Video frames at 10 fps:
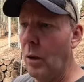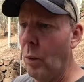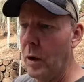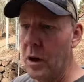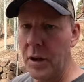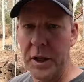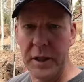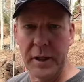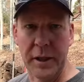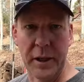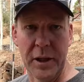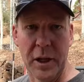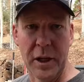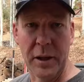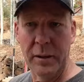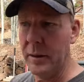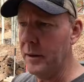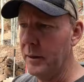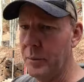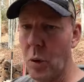work on the, the,
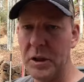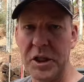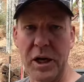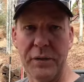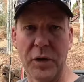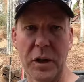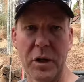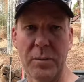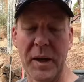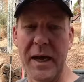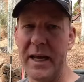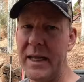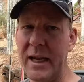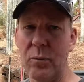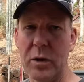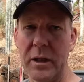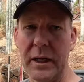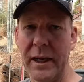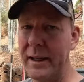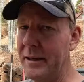the porch here for a little bit and then we'll uh,